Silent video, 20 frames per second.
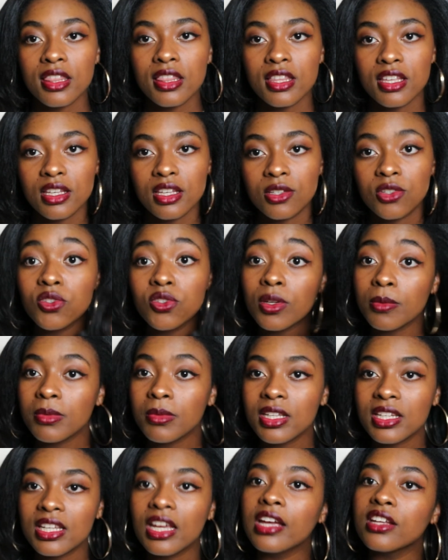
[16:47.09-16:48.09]
the
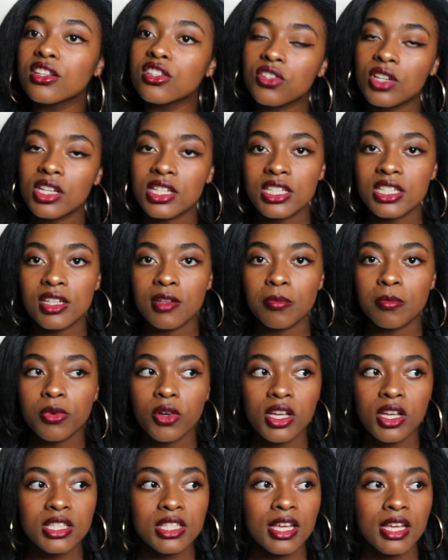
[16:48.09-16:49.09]
trimming and straightening
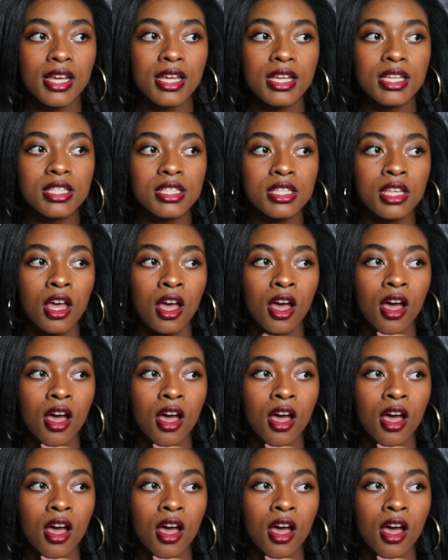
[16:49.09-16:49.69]
process.